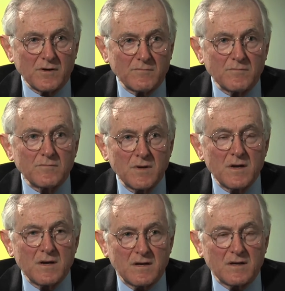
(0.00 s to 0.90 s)
in
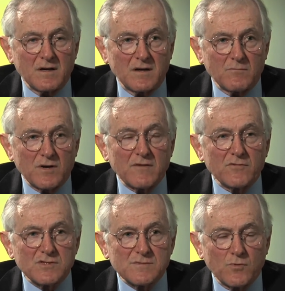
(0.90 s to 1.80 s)
Brown
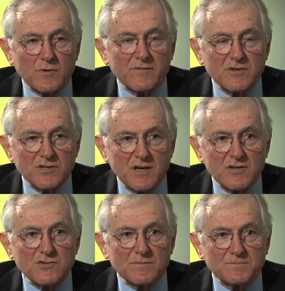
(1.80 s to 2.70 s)
versus Board of
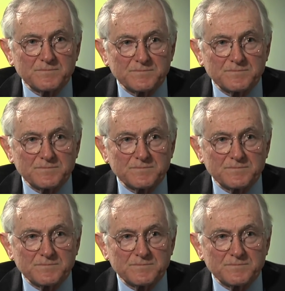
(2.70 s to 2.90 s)
Education.